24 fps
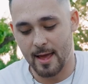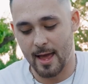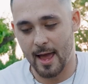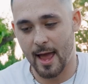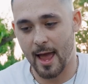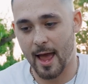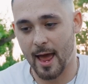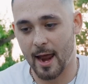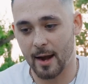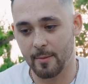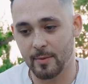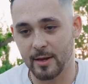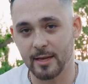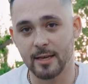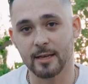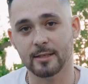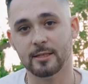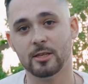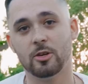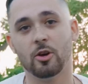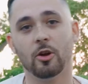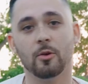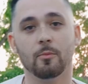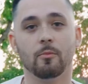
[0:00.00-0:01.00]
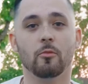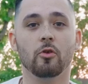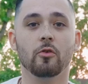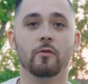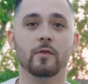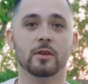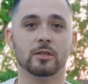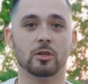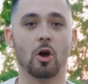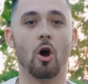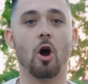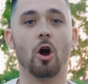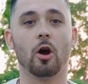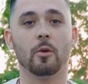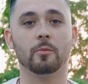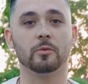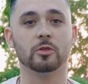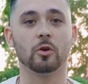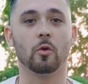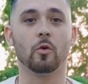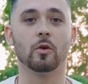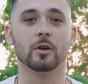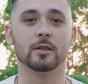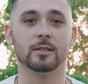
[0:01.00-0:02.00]
and because he couldn't move his
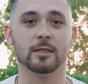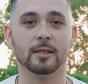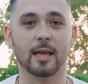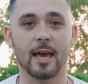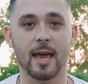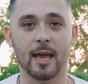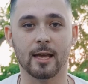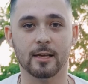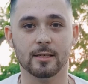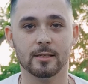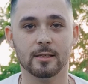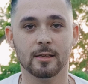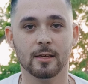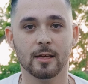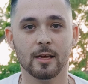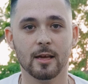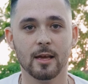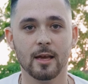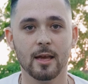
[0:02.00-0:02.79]
arms or his legs.